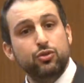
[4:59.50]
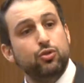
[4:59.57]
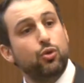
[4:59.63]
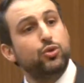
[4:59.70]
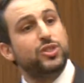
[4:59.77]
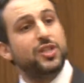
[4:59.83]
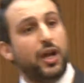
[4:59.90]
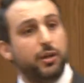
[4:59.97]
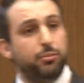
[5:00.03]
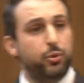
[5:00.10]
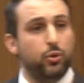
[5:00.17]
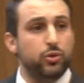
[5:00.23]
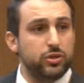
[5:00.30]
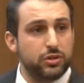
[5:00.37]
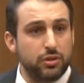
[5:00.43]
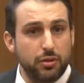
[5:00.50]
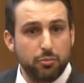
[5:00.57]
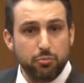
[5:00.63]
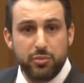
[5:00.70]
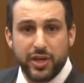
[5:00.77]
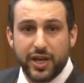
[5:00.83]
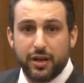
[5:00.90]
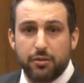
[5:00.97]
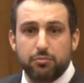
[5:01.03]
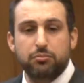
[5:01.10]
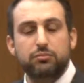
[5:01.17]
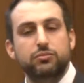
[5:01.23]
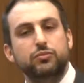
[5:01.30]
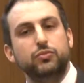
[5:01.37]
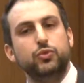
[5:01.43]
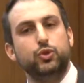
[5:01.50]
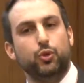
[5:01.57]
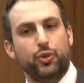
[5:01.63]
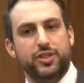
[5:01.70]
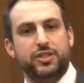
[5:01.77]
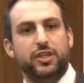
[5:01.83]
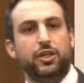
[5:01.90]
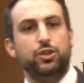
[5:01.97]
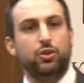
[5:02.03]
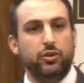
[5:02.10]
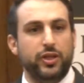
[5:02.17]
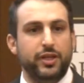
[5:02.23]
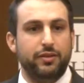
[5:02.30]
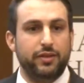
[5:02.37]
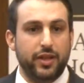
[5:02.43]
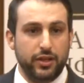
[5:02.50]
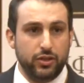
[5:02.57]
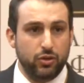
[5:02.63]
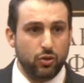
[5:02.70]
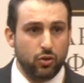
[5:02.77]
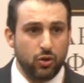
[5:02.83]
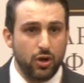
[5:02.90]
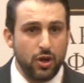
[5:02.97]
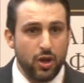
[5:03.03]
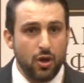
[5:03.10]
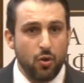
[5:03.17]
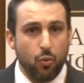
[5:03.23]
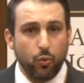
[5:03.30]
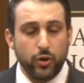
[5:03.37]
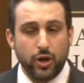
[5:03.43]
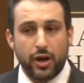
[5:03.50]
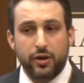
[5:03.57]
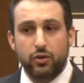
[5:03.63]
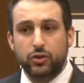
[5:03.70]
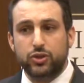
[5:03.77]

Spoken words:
So Cyprus, being a jurisdiction in the EU, we are